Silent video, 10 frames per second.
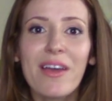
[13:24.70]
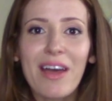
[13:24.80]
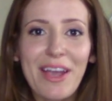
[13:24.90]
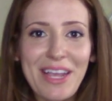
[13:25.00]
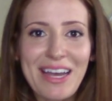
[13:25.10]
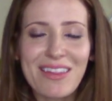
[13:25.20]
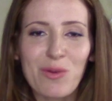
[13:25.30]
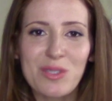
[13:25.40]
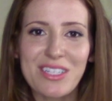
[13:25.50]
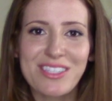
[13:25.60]
again,
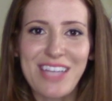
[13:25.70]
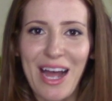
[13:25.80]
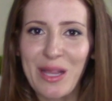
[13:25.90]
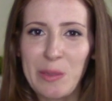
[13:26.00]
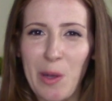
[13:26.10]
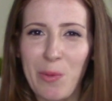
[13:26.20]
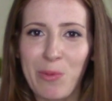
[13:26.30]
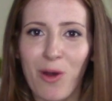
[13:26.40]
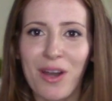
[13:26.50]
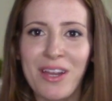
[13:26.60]
that was exactly what we
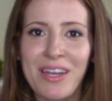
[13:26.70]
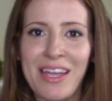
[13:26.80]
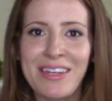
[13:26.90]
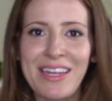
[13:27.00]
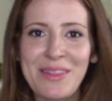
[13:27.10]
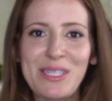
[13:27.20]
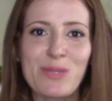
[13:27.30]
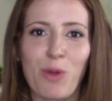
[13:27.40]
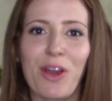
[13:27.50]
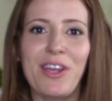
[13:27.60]
wanted. And in
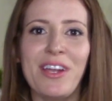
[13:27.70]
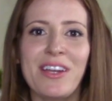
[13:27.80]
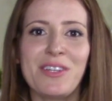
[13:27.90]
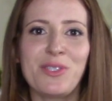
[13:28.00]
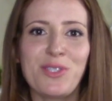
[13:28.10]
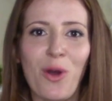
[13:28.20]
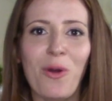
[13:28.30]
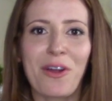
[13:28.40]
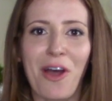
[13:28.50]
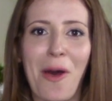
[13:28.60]
this market, it is
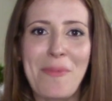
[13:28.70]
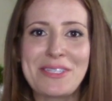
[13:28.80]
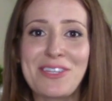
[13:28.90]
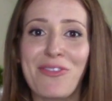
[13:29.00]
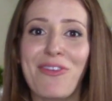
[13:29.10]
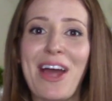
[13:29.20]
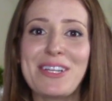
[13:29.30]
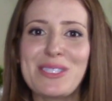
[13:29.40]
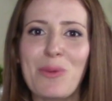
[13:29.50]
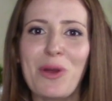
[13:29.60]
so uncommon to
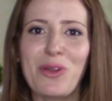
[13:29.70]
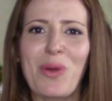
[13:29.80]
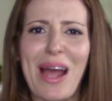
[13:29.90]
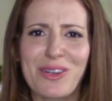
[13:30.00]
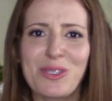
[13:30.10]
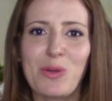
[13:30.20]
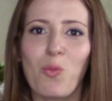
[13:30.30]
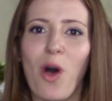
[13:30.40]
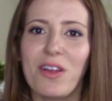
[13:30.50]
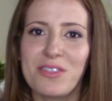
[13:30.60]
find someone who actually
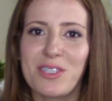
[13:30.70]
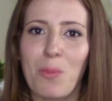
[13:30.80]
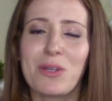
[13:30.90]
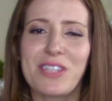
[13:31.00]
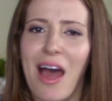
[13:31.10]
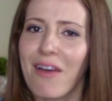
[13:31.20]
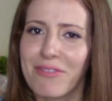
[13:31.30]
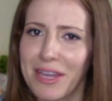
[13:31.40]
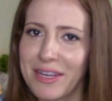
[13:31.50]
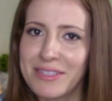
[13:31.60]
wants someone to
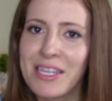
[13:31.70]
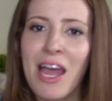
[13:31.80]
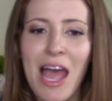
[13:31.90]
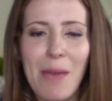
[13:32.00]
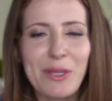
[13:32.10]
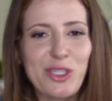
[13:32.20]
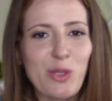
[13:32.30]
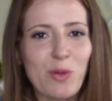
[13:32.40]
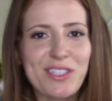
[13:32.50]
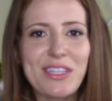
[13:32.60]
have kids. I mean,
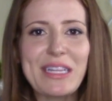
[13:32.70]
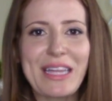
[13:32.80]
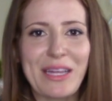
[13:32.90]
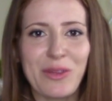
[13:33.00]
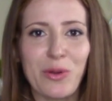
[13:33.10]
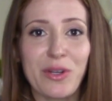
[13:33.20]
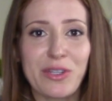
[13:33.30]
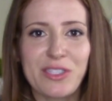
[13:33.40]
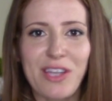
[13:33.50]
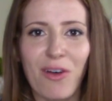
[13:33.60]
she wasn't the landlord
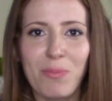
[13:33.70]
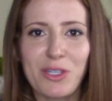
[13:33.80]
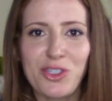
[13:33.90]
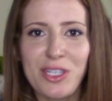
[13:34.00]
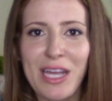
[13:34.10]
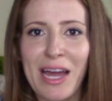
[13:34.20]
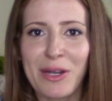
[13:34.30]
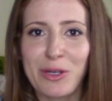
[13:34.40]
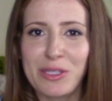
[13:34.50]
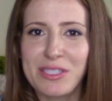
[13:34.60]
herself, but she
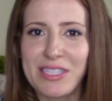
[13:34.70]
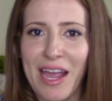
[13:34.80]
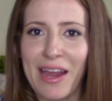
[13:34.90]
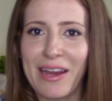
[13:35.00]
had a good say